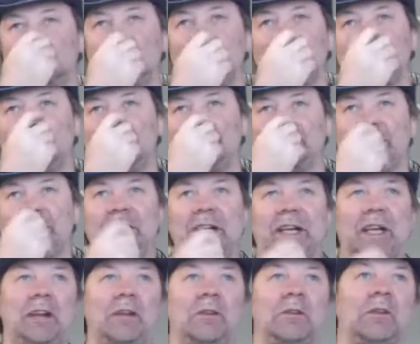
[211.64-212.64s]
They're very
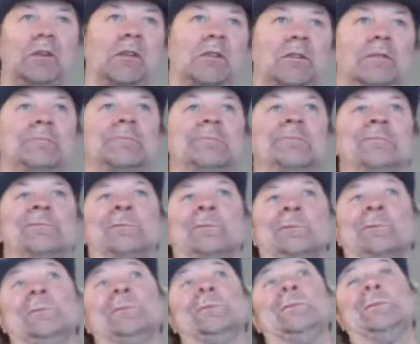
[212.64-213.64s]
cute.
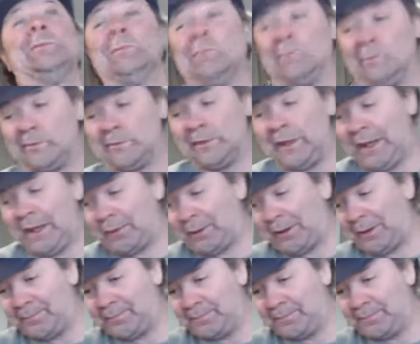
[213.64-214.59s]
Anyway.